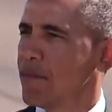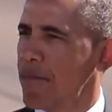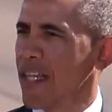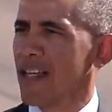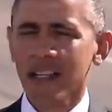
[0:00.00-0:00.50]

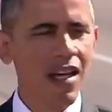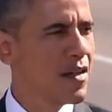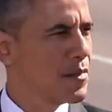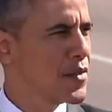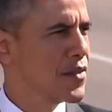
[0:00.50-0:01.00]
billy
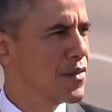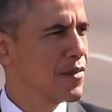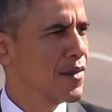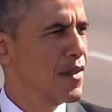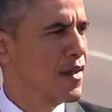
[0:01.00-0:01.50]
clubs
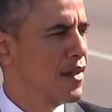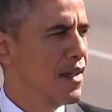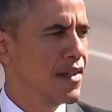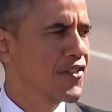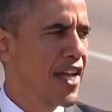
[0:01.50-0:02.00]

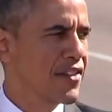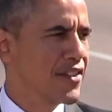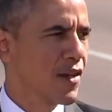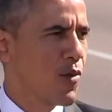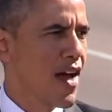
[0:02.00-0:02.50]
and the
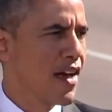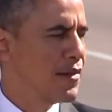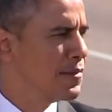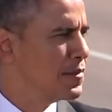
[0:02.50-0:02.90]
chastening rod,